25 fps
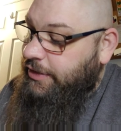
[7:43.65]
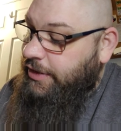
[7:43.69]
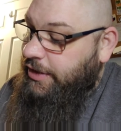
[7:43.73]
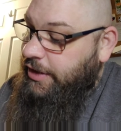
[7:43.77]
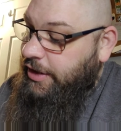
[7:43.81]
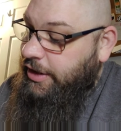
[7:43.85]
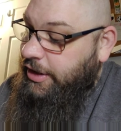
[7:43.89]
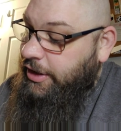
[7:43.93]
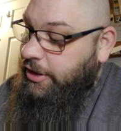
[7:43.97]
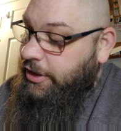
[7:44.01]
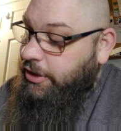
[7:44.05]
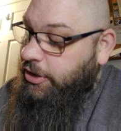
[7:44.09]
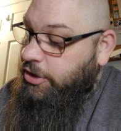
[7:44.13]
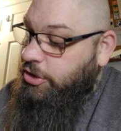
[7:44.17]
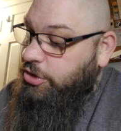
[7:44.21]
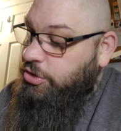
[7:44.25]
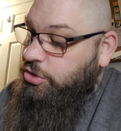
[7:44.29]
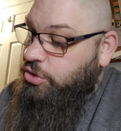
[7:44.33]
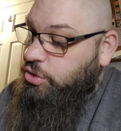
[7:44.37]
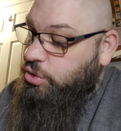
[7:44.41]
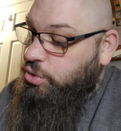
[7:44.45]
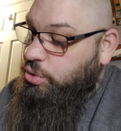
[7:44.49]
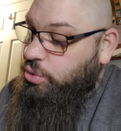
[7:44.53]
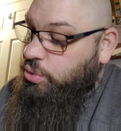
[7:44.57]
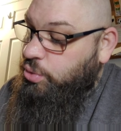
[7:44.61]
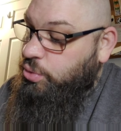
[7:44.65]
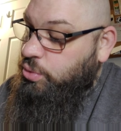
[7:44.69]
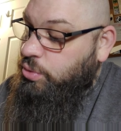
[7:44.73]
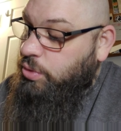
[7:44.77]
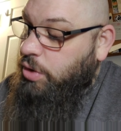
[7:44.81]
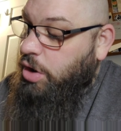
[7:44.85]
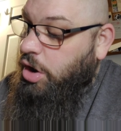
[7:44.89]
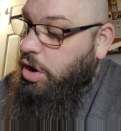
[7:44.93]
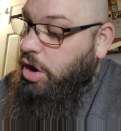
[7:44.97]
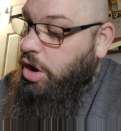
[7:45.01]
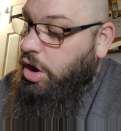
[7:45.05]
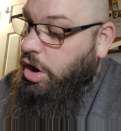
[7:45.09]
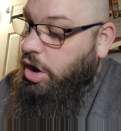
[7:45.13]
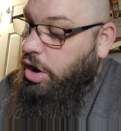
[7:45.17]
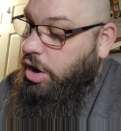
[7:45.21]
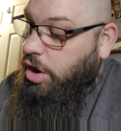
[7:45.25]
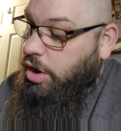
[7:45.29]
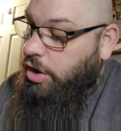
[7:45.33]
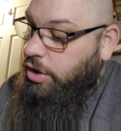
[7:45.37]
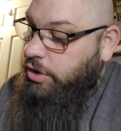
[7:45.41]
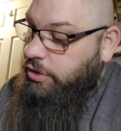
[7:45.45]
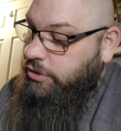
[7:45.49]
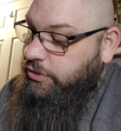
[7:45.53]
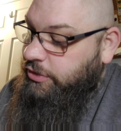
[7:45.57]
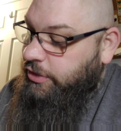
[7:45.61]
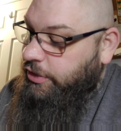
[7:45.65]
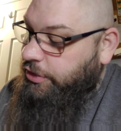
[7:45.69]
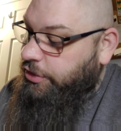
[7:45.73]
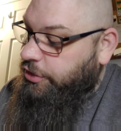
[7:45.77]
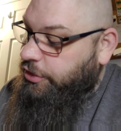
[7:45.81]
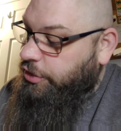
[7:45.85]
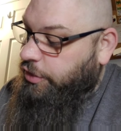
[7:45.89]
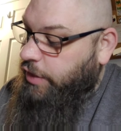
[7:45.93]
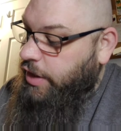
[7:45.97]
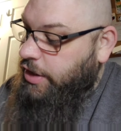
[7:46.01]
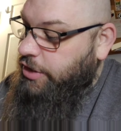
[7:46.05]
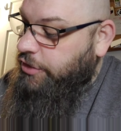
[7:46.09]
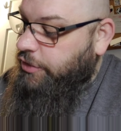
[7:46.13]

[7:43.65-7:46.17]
here you are, said the great